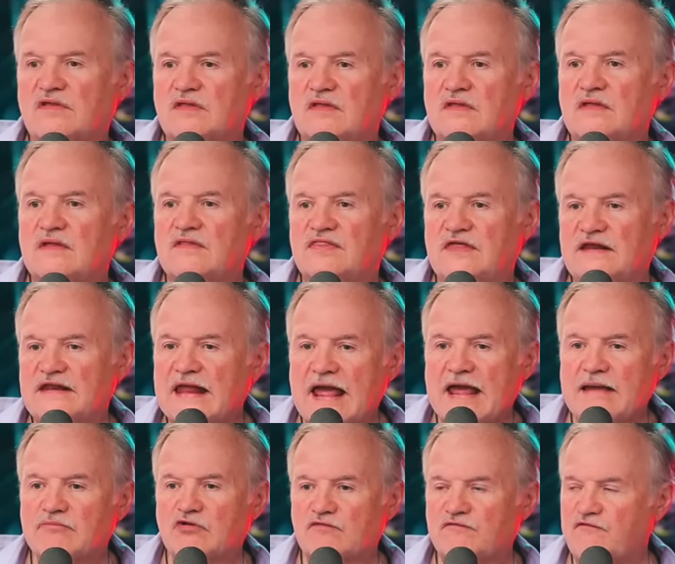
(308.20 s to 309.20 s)
it. The
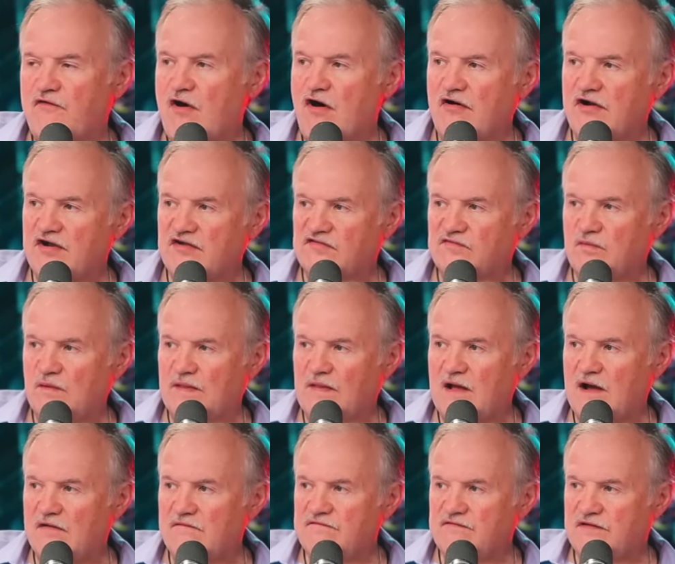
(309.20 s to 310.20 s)
name Nefarious we
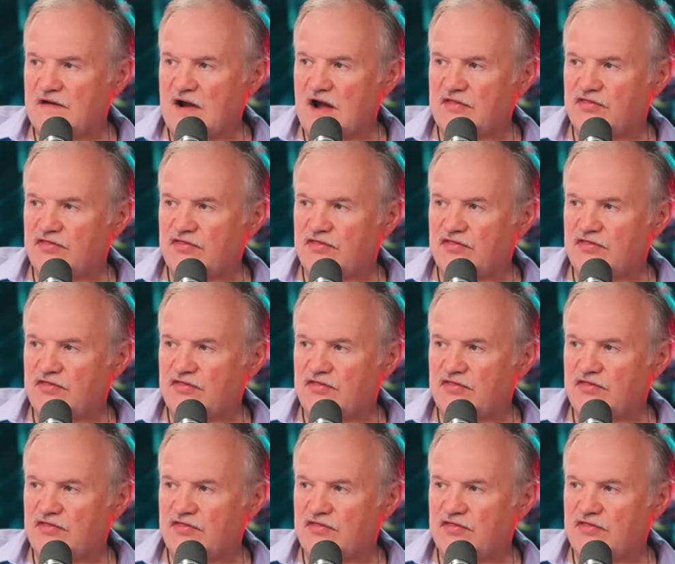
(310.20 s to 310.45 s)
loved.